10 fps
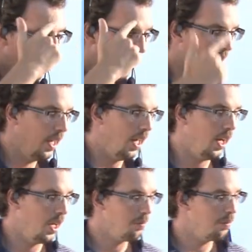on that.
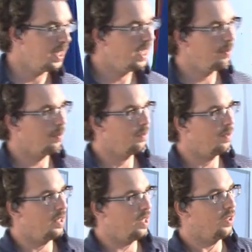Um, but yeah,
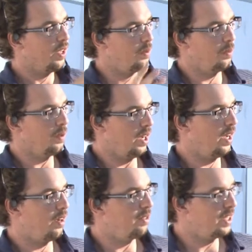although
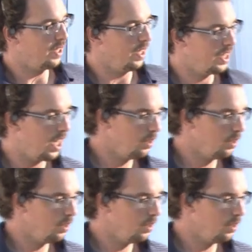uh, research